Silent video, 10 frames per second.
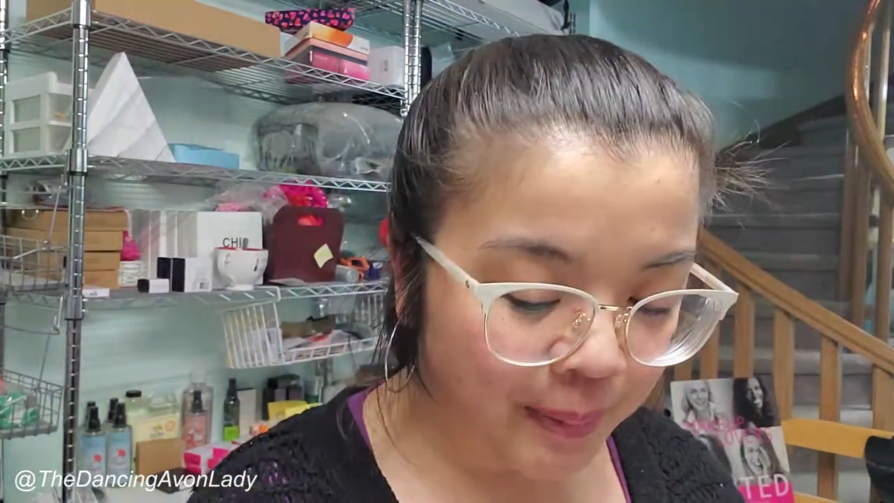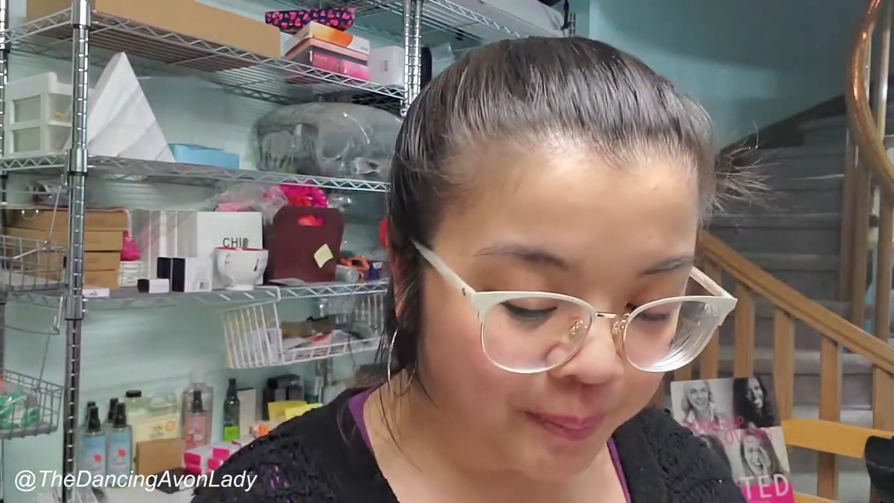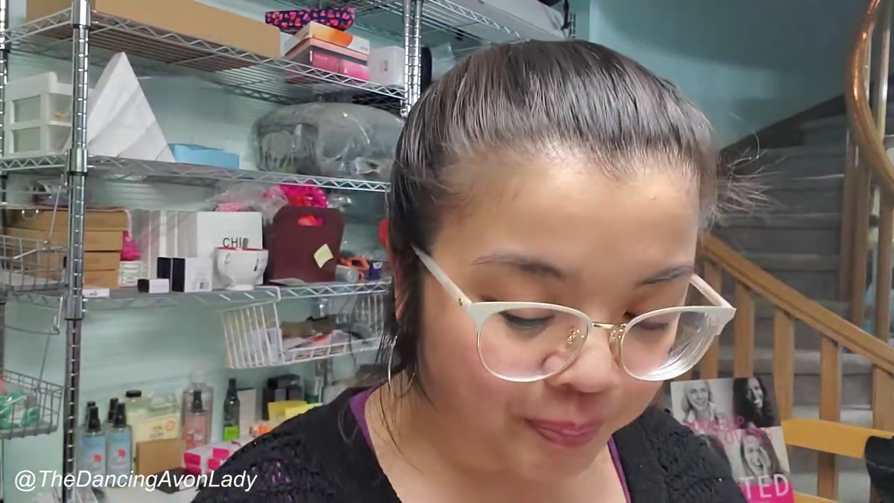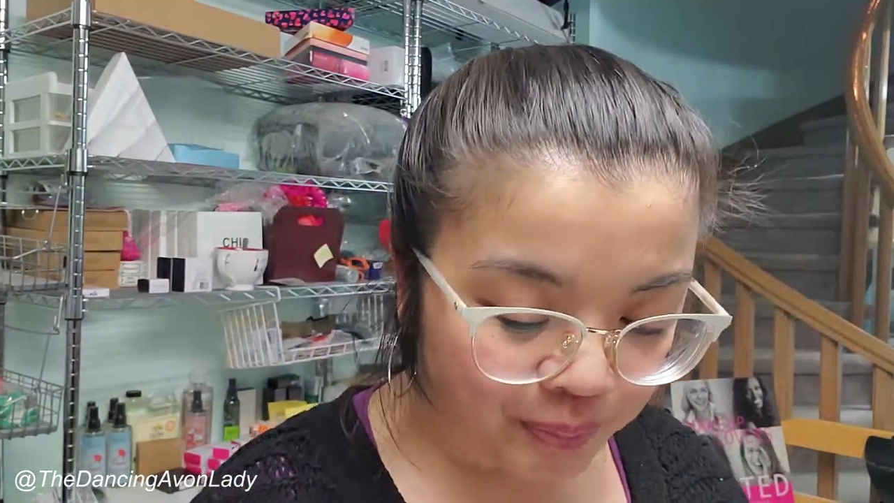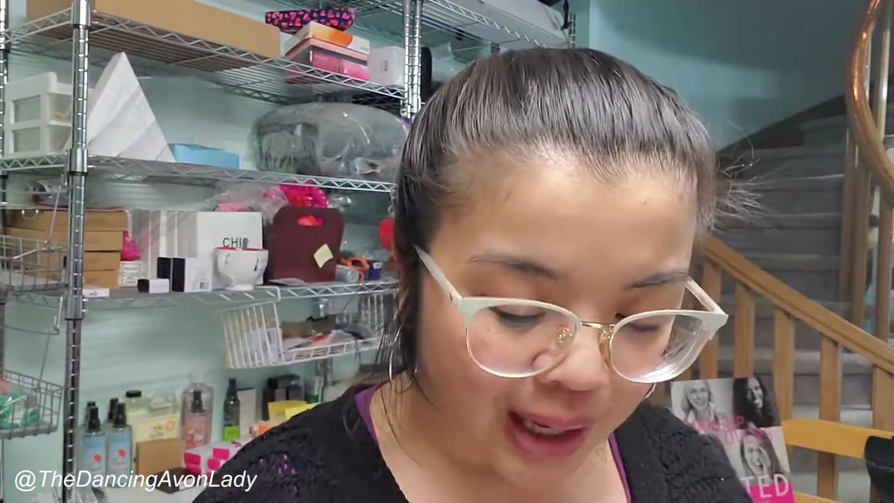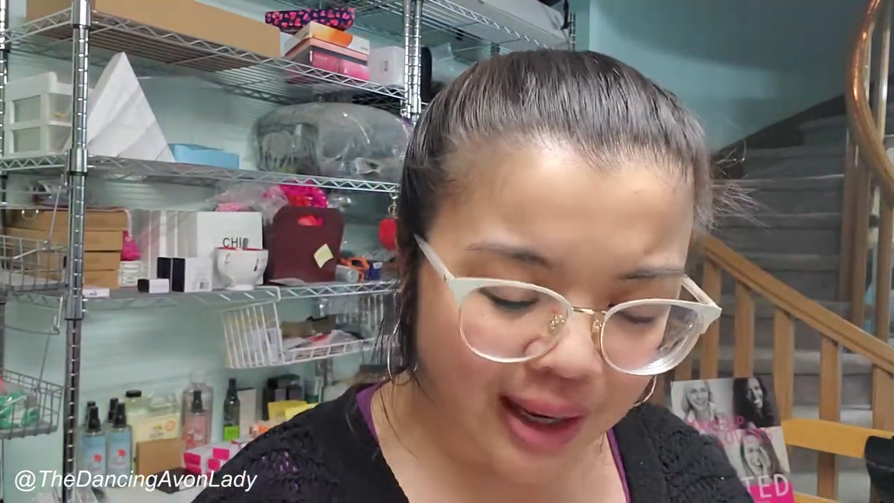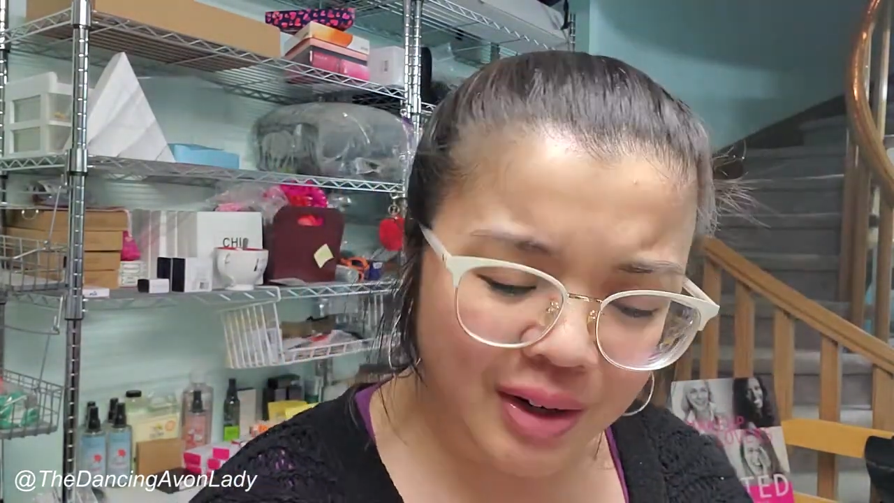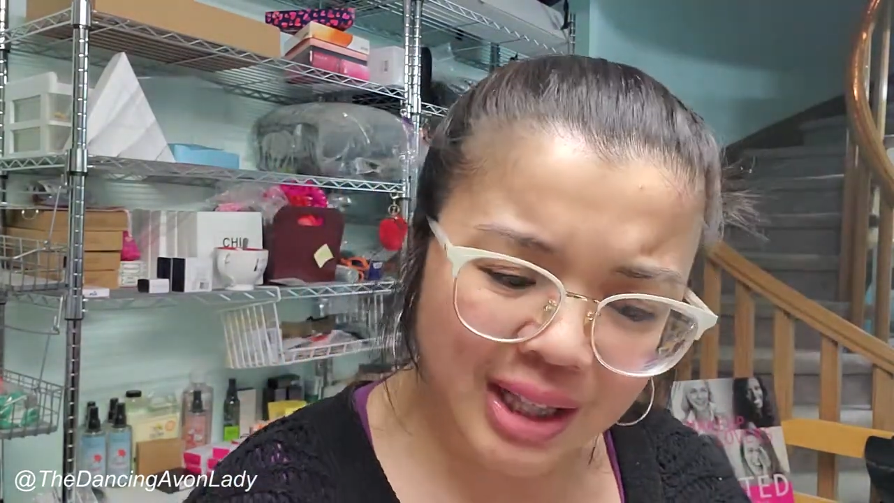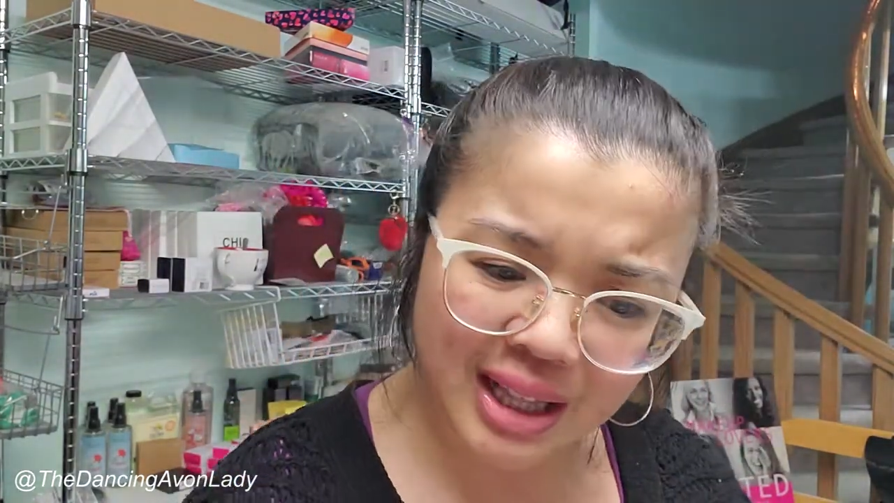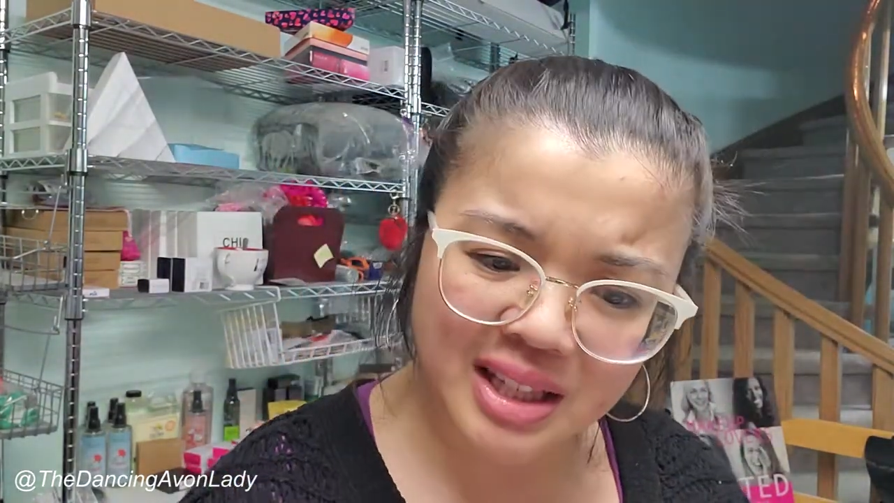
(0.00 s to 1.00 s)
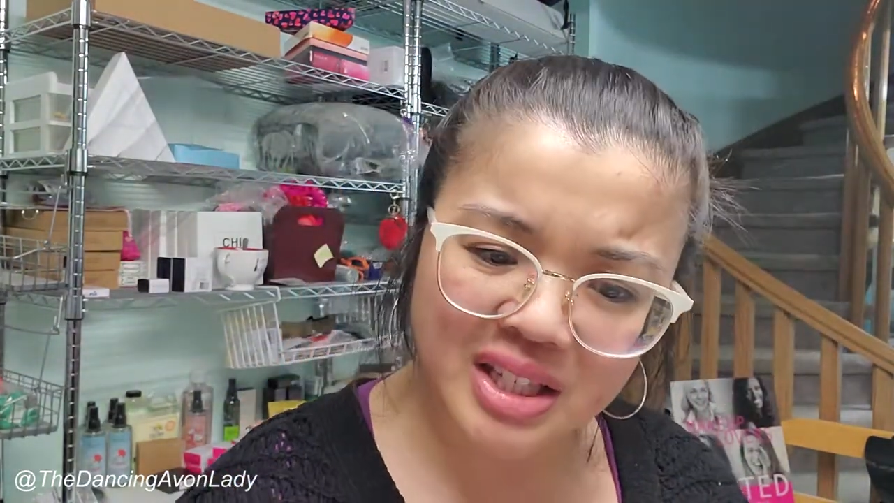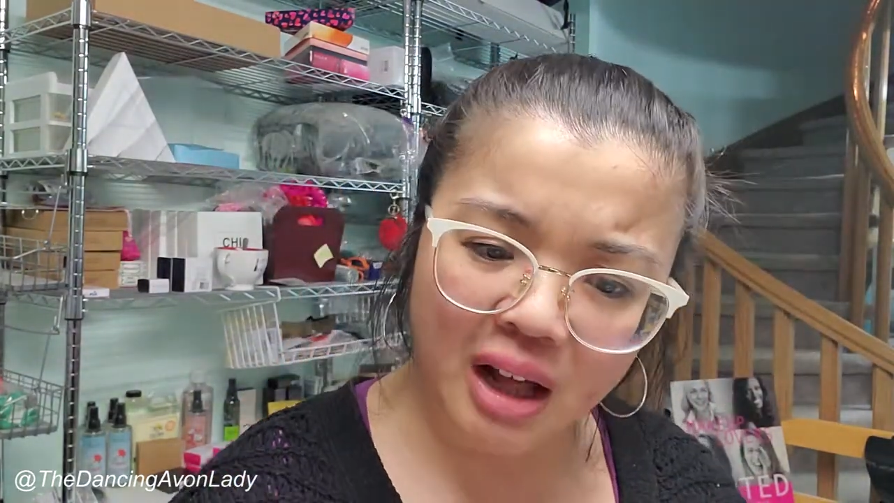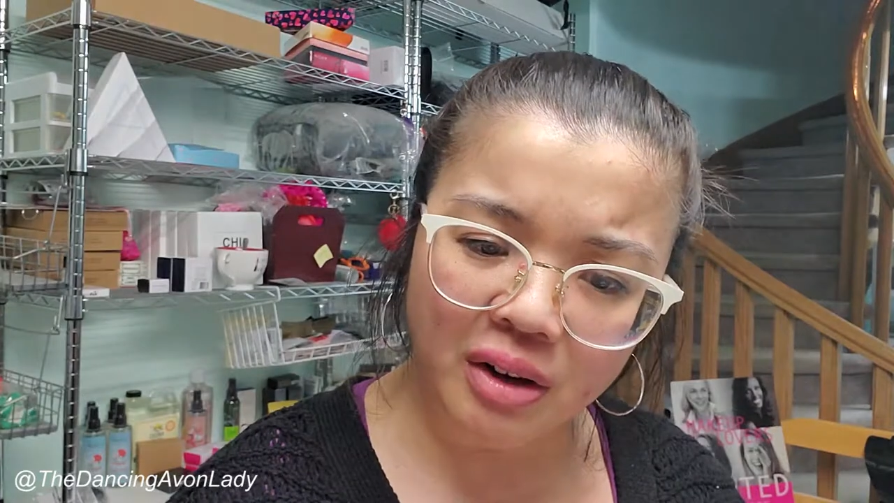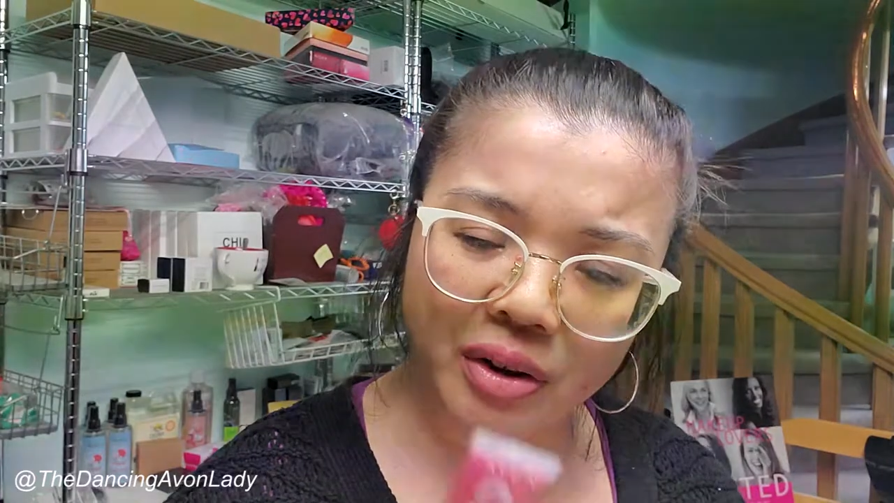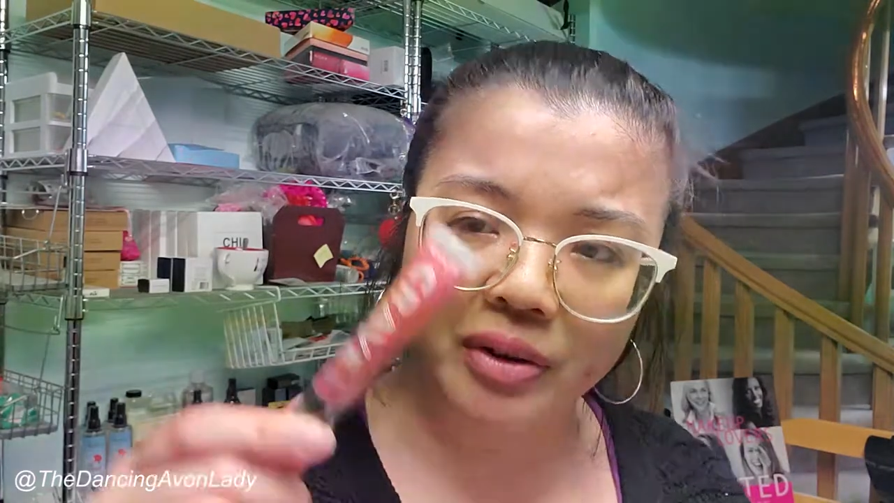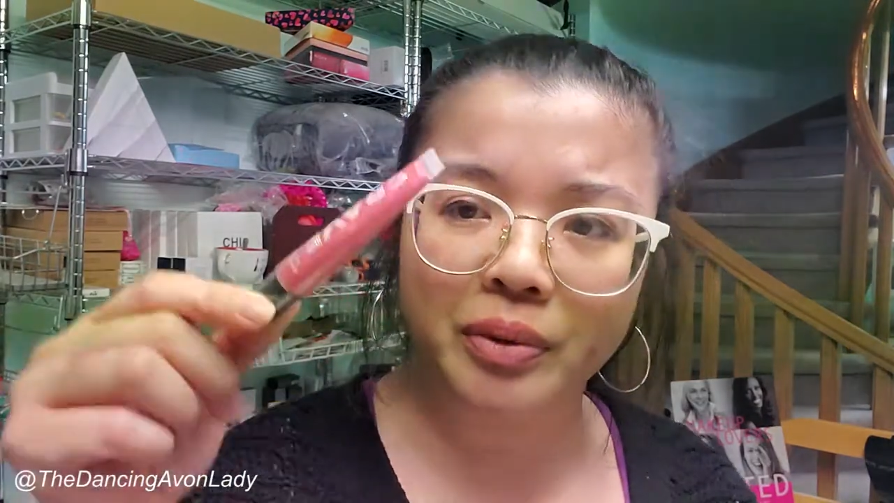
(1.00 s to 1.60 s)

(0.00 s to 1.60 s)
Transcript: I think I like this color, though.